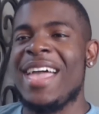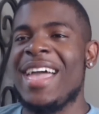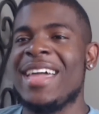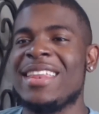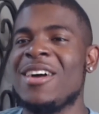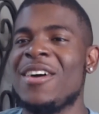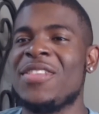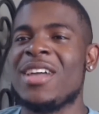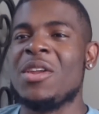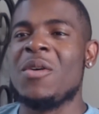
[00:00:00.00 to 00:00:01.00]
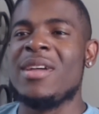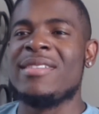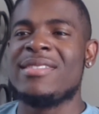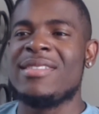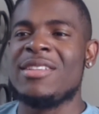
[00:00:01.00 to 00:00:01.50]
And another thing I know
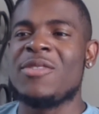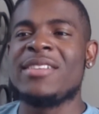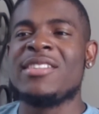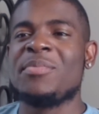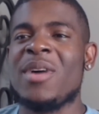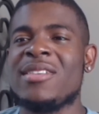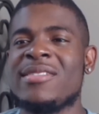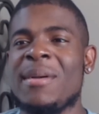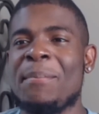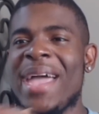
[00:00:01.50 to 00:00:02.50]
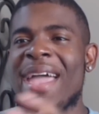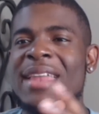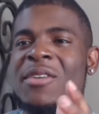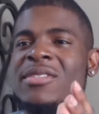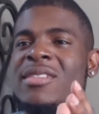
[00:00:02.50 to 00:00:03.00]
is, is Righteous Brothers a
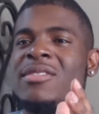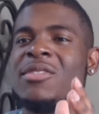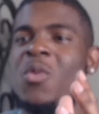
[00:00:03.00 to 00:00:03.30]
band, or is it just